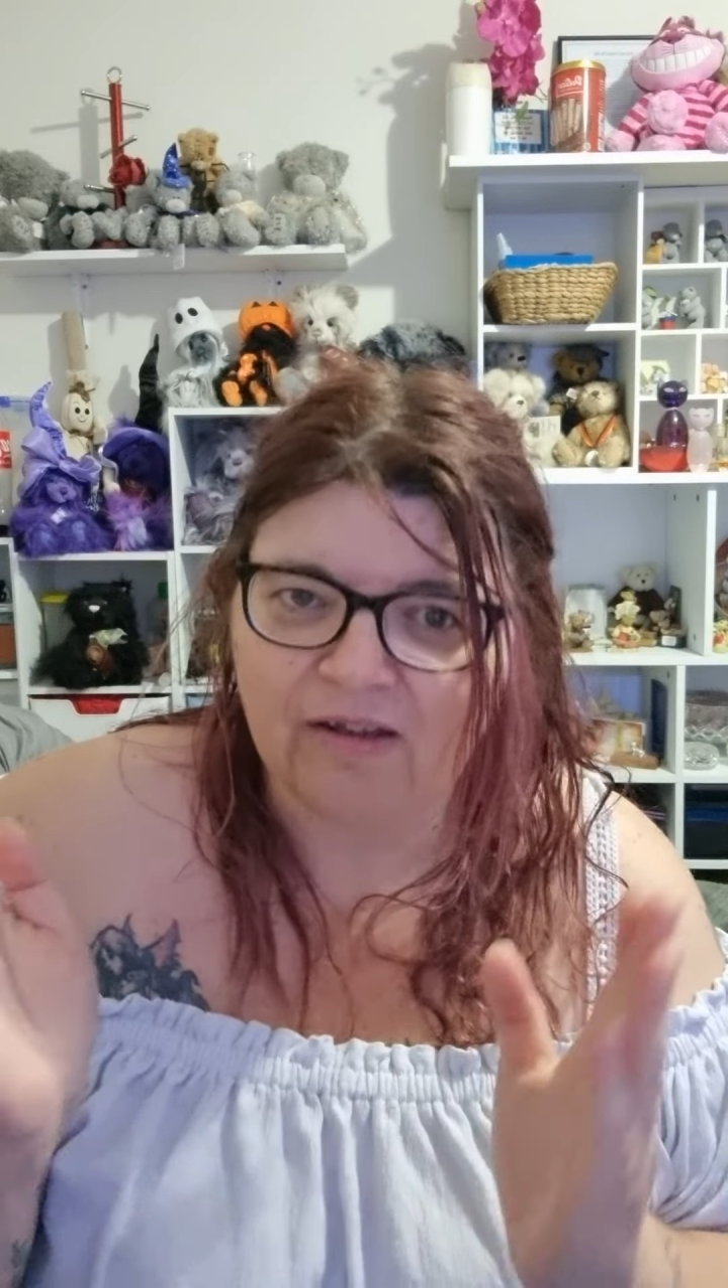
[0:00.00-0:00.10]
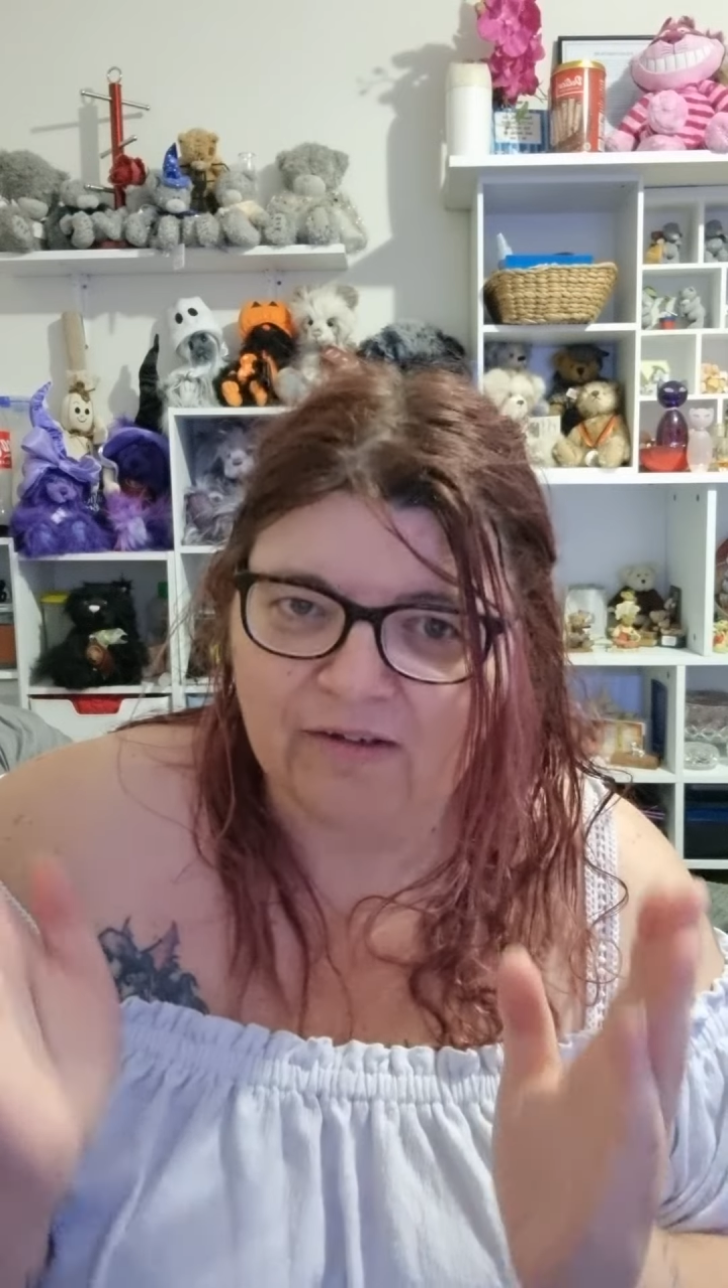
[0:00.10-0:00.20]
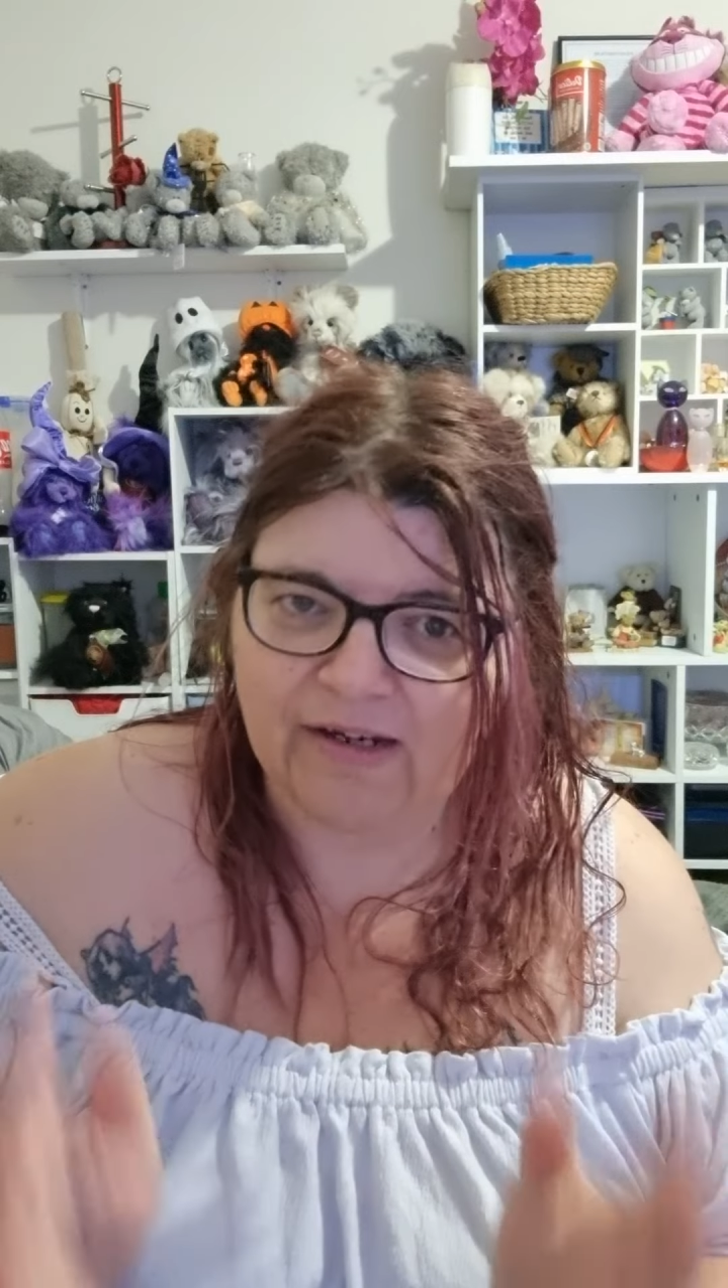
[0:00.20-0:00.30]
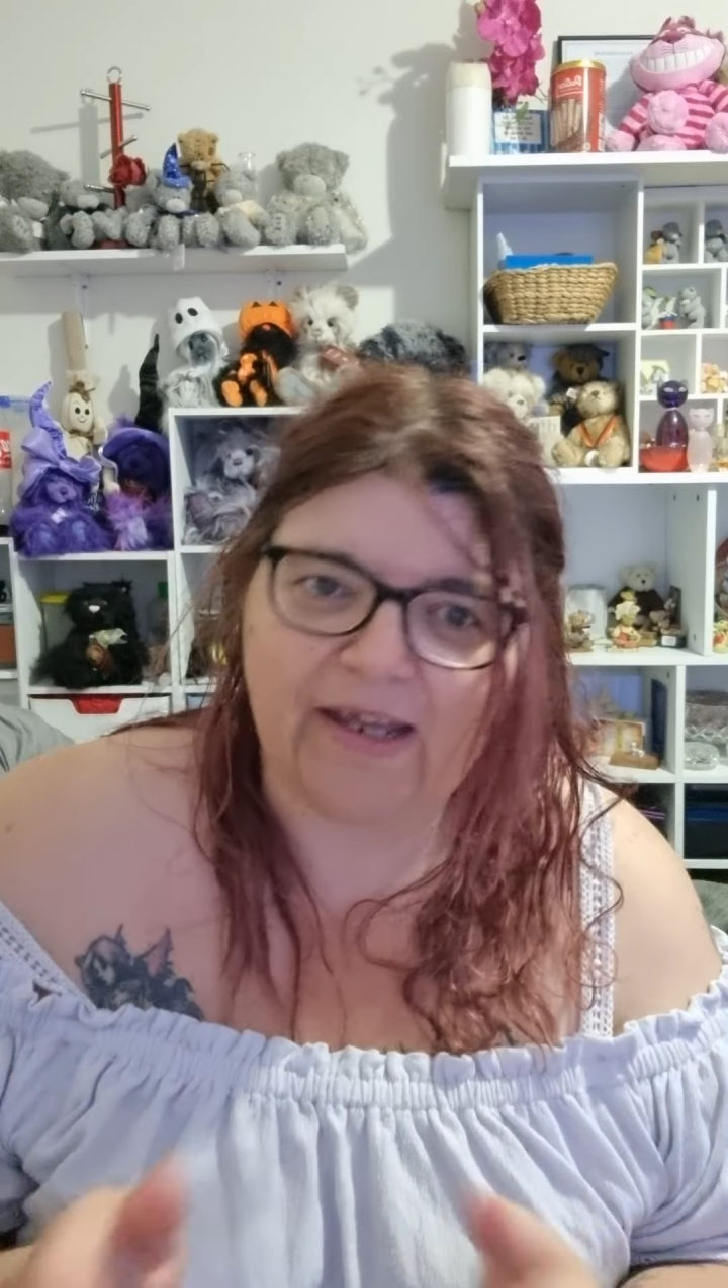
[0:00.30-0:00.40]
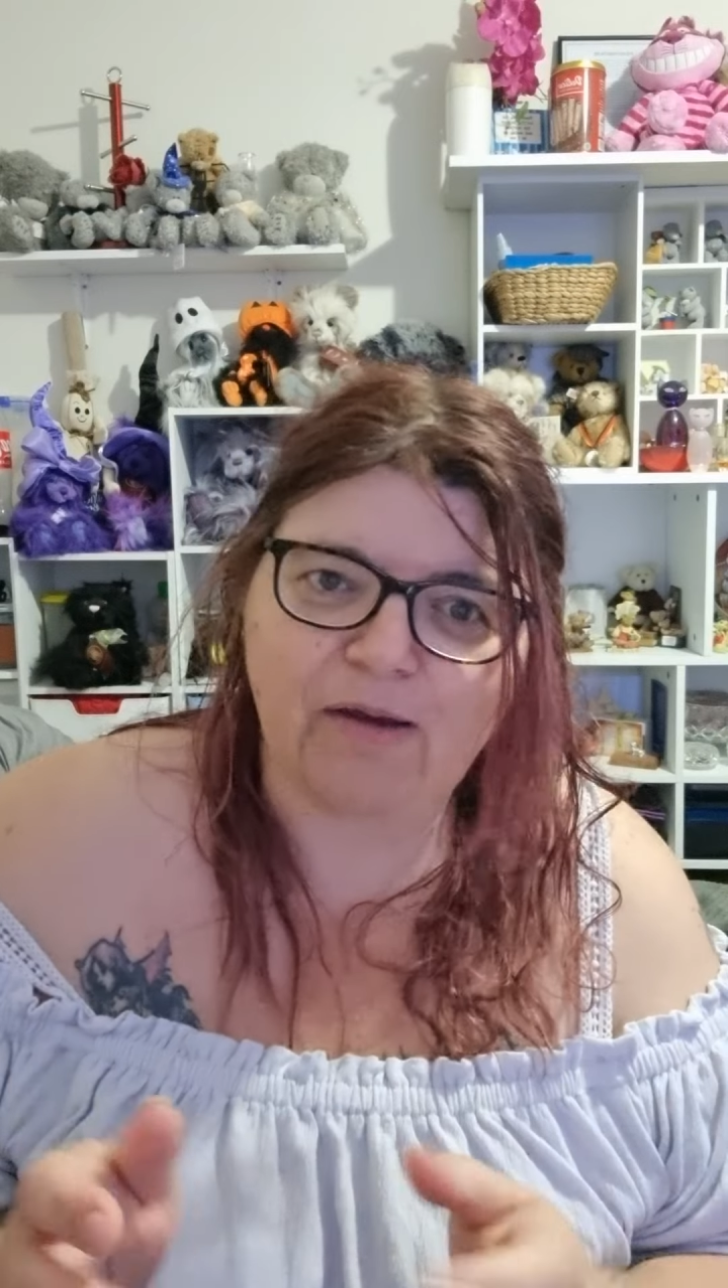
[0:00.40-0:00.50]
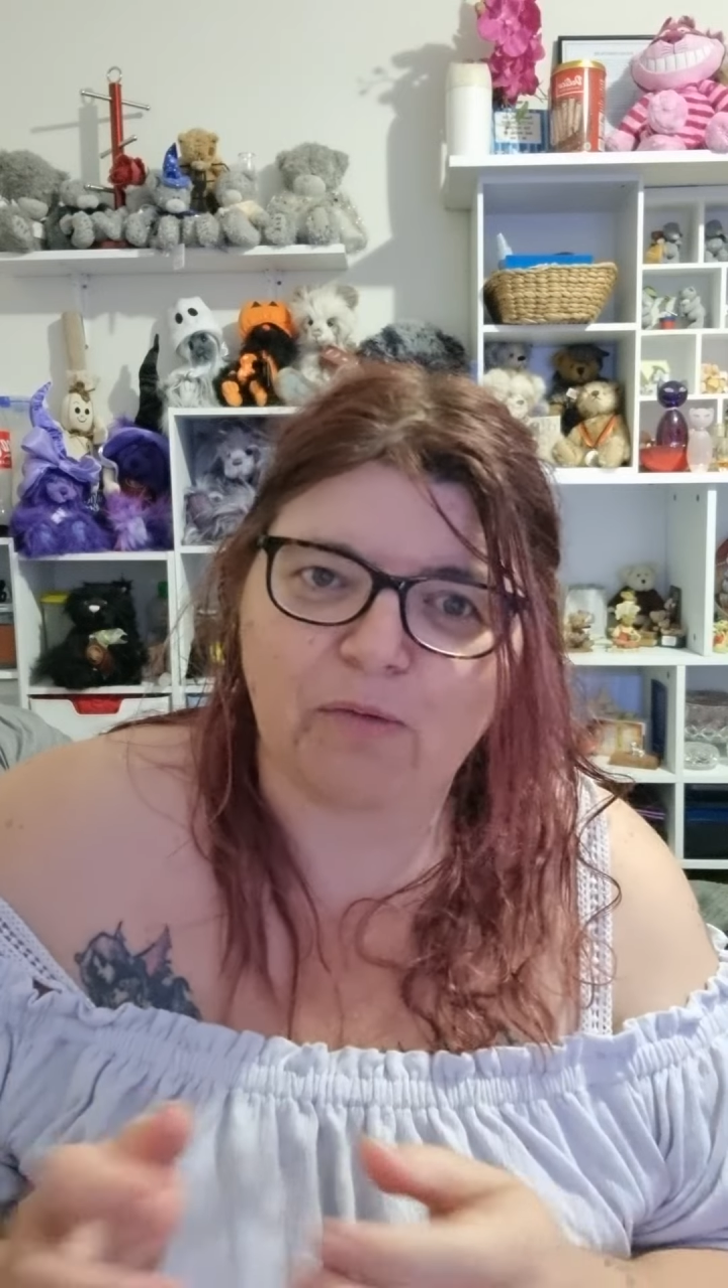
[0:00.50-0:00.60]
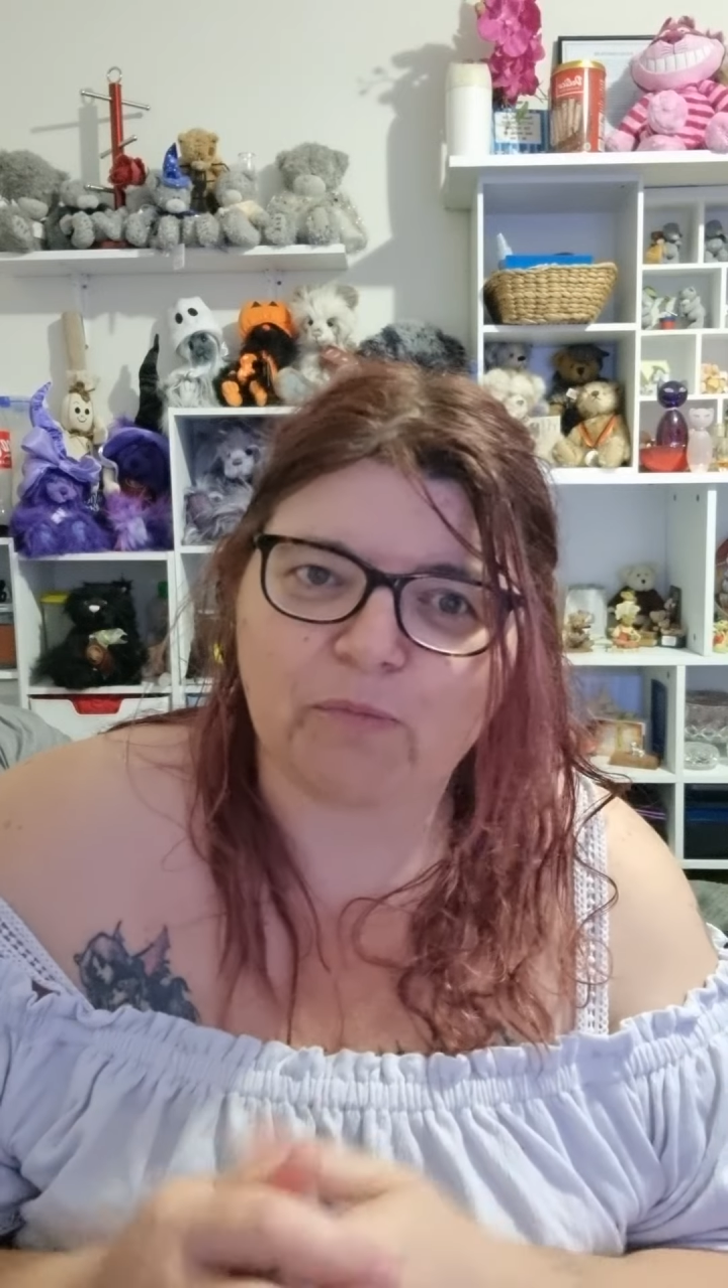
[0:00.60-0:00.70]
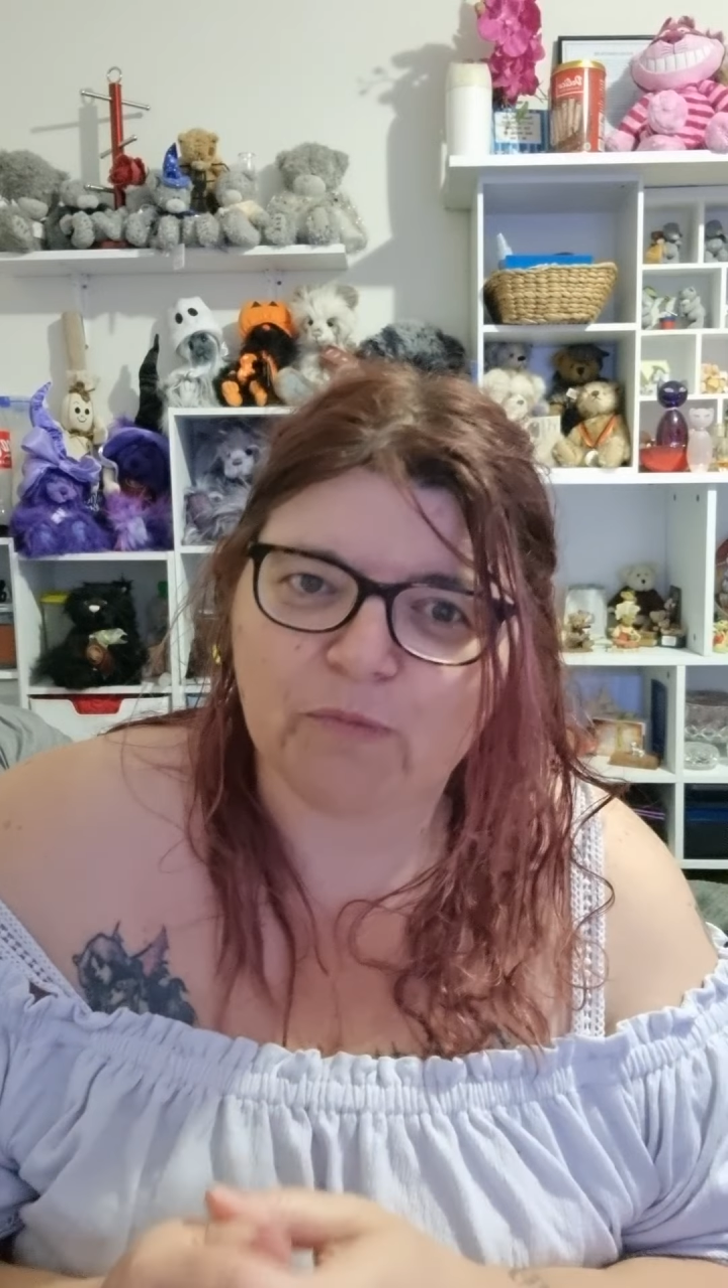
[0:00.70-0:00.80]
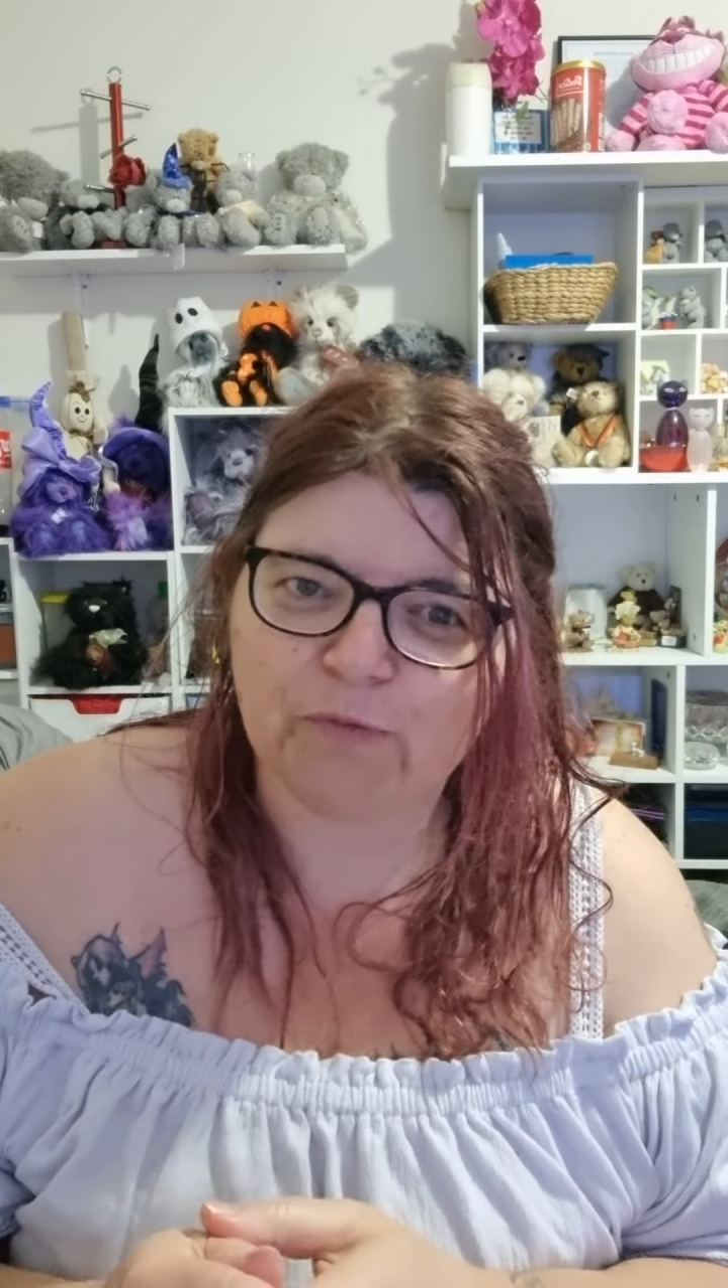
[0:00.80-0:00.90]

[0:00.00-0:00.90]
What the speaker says: Now